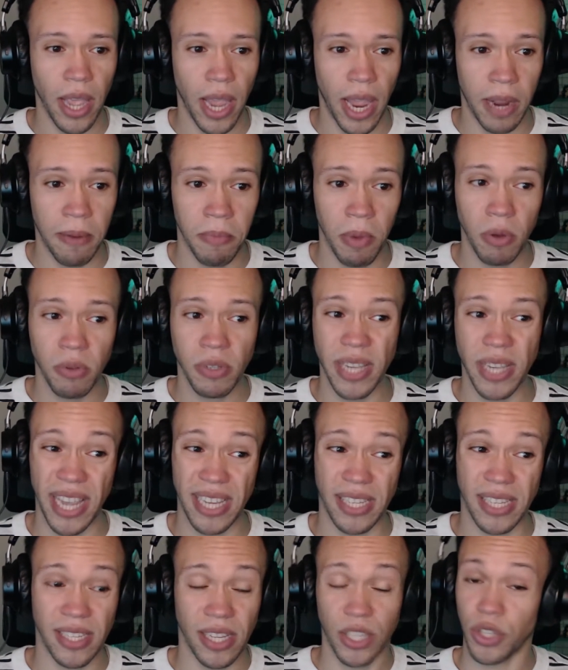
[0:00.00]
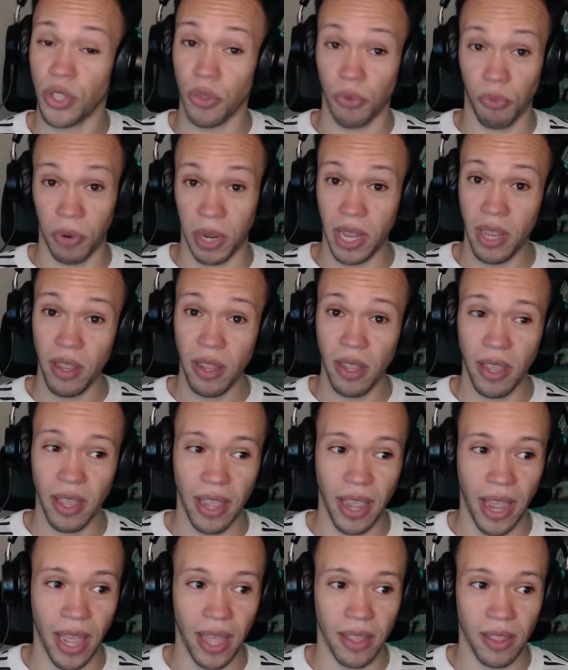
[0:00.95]
In most cases, it's 3.
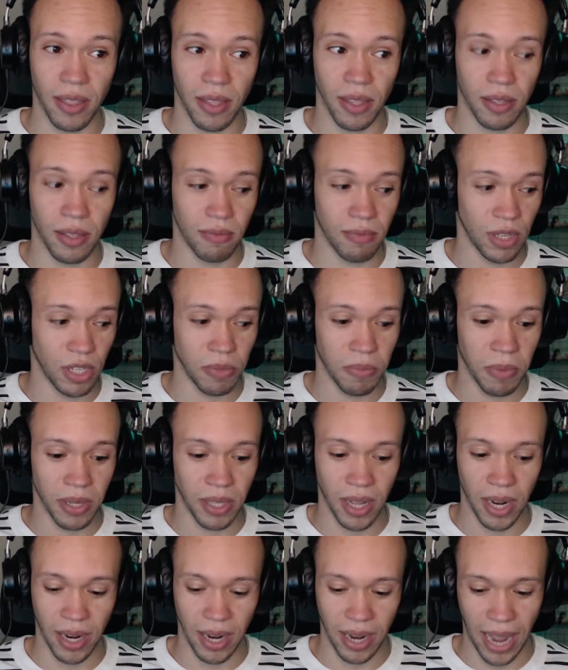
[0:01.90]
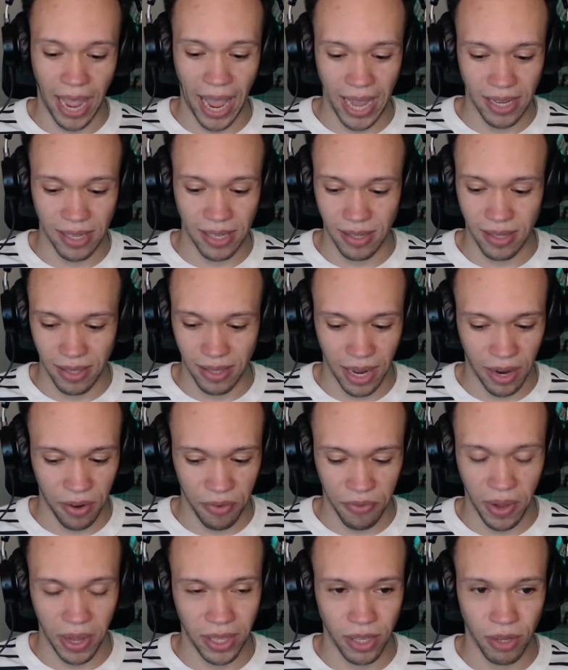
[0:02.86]
And the Digimon that it has that
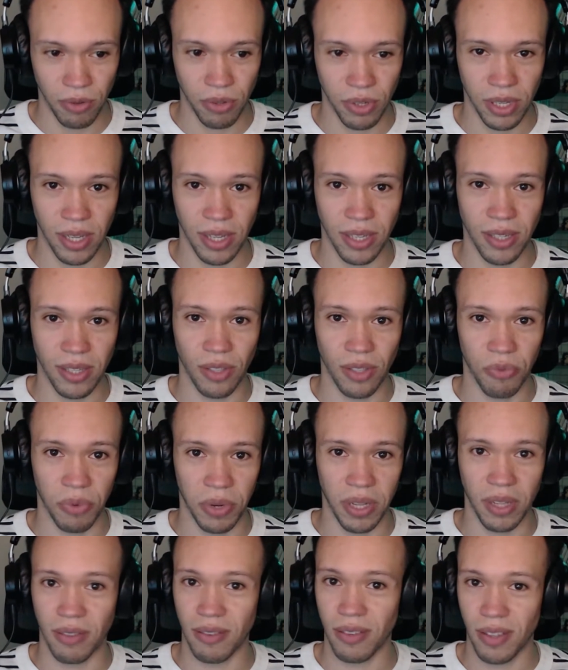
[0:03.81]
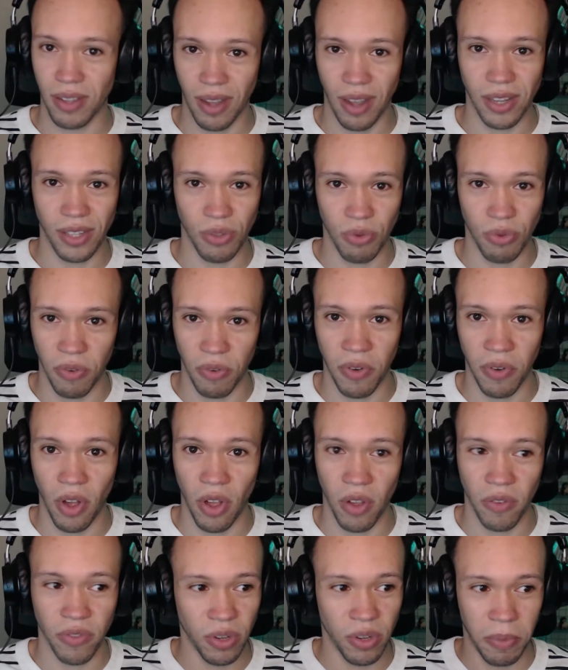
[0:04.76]
effect usually is a 3 cost to
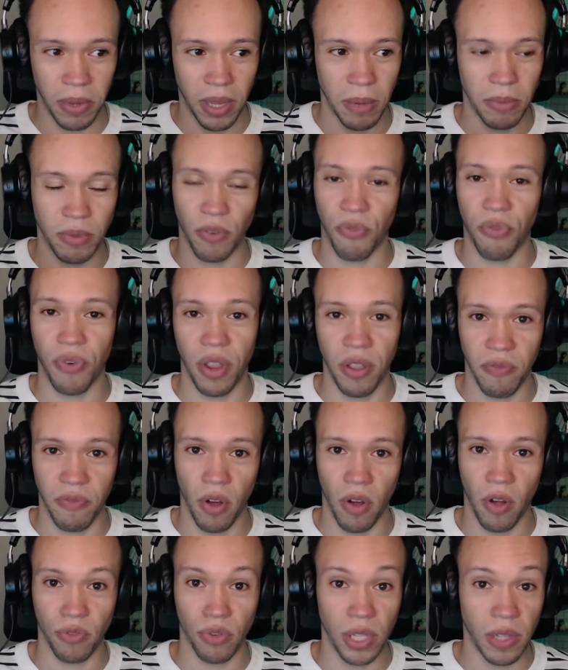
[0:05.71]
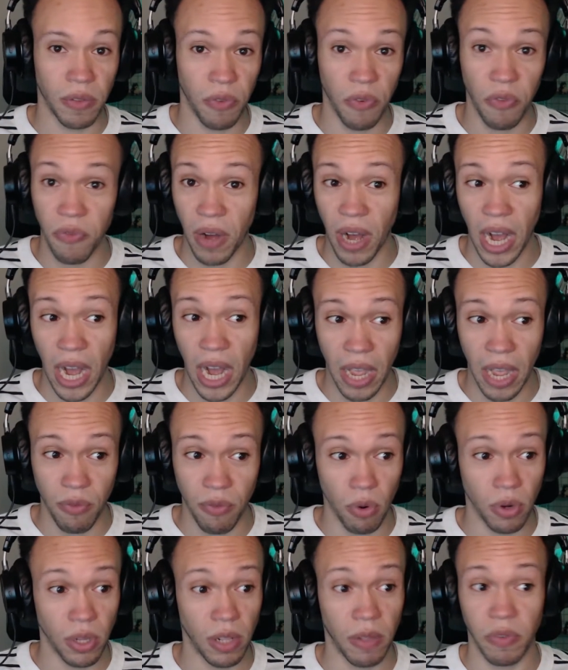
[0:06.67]
evolve, so it becomes a free evolve to level 5
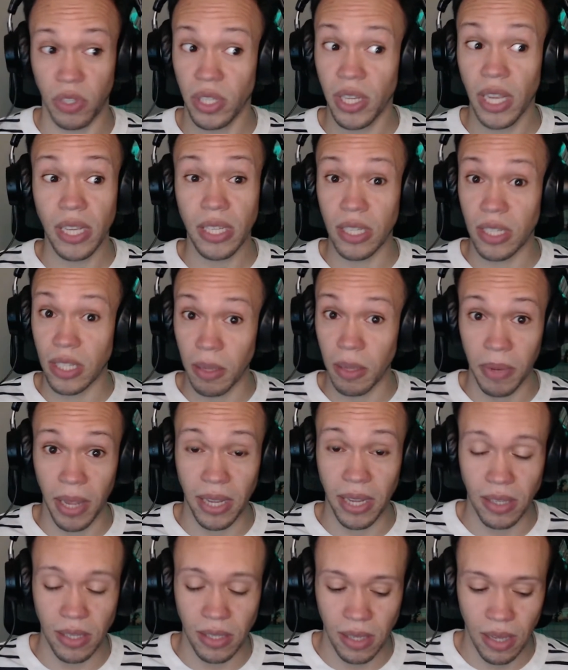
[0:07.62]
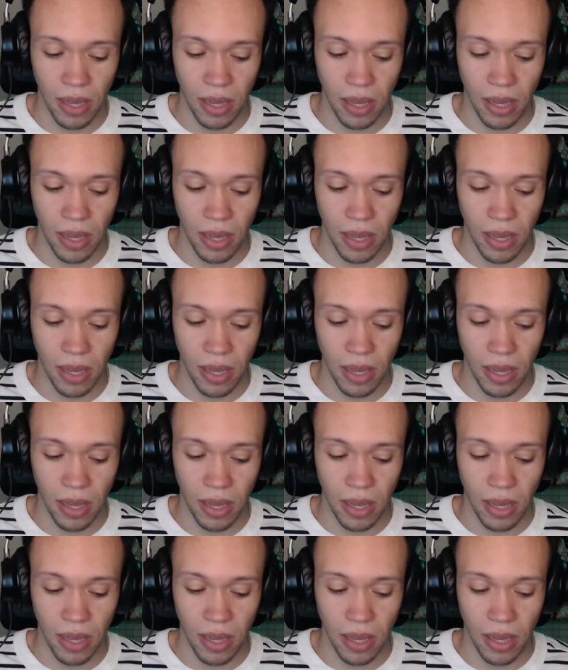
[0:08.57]
or level 6 in some cases.